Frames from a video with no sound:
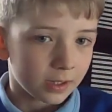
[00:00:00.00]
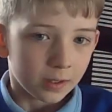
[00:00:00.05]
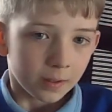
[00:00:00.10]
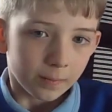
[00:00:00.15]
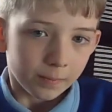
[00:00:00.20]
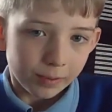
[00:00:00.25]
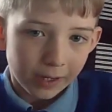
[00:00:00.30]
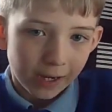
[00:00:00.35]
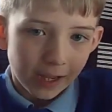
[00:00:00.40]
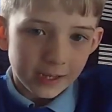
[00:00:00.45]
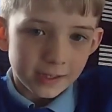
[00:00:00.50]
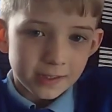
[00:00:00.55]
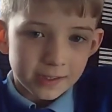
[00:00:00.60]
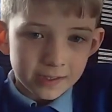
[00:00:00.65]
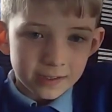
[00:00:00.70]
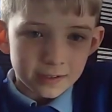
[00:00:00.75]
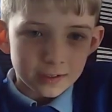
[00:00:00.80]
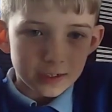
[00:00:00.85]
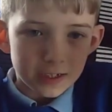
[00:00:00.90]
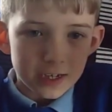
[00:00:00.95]

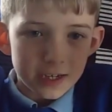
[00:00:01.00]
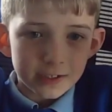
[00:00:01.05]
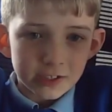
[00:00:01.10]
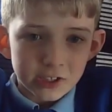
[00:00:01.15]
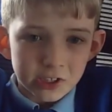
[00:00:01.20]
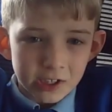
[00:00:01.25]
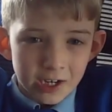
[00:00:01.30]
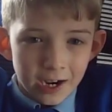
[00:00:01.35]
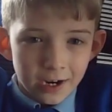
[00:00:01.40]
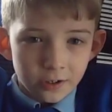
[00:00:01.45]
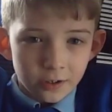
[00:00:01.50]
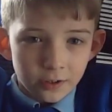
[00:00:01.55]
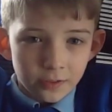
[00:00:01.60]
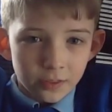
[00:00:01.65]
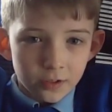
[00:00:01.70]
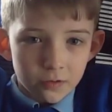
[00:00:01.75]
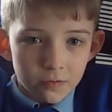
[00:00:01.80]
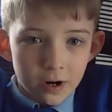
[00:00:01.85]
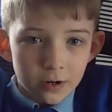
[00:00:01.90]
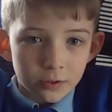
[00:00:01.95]
planted each end on the
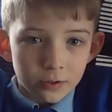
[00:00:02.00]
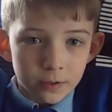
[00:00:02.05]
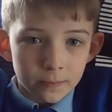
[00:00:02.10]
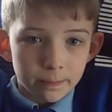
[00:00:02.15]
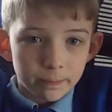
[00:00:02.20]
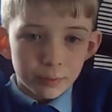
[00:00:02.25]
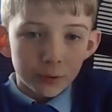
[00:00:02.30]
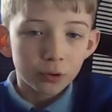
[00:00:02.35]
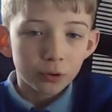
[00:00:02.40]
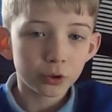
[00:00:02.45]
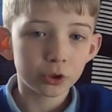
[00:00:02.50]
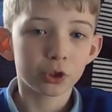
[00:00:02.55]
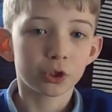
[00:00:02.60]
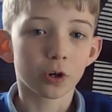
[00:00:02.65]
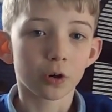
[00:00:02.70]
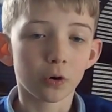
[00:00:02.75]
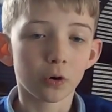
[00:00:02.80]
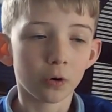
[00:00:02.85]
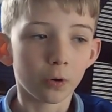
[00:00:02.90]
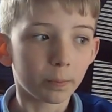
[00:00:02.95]
ground and pushed
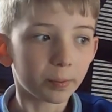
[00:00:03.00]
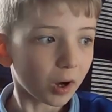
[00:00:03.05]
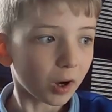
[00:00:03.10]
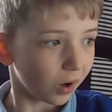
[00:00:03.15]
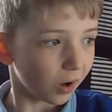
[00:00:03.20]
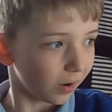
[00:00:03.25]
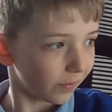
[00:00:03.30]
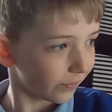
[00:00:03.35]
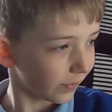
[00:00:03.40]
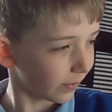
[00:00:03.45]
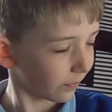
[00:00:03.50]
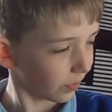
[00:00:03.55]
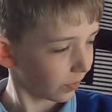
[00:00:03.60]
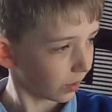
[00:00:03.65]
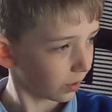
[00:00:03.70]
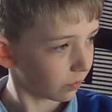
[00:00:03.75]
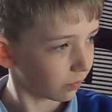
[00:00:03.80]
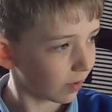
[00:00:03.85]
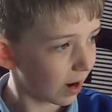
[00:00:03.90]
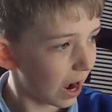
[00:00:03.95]
up off of the
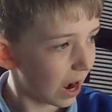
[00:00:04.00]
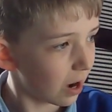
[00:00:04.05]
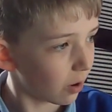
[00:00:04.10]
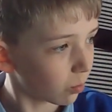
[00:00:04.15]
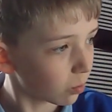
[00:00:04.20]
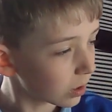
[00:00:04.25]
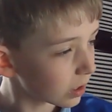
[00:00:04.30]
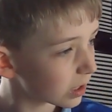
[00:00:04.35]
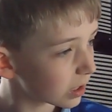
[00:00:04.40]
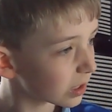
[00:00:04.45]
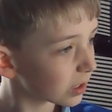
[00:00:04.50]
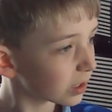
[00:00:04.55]
ground.